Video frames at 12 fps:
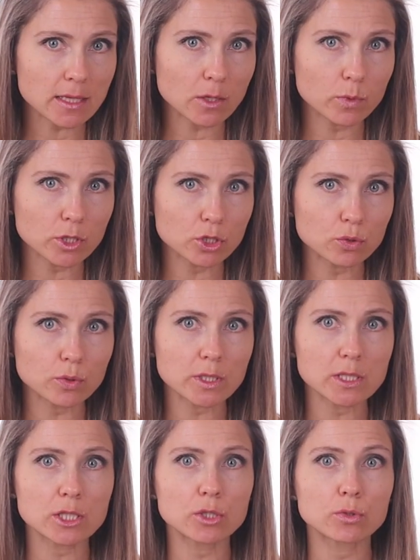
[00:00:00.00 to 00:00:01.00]
thing we'll do
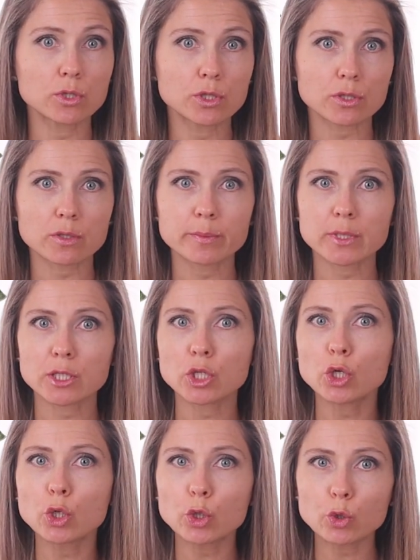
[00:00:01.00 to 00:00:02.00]
is to determine
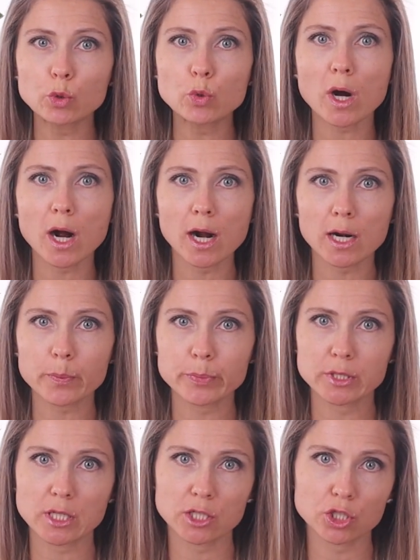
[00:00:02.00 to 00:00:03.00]
who are
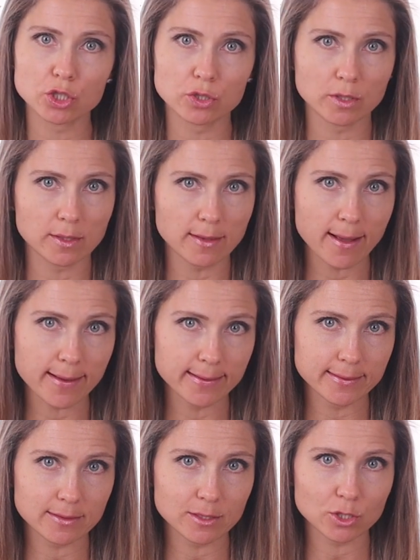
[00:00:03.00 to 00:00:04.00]
potential
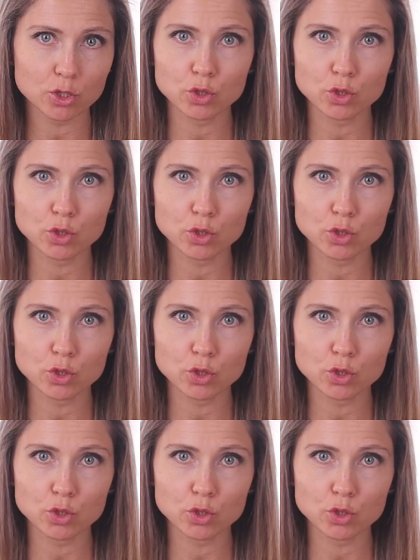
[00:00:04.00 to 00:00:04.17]
clients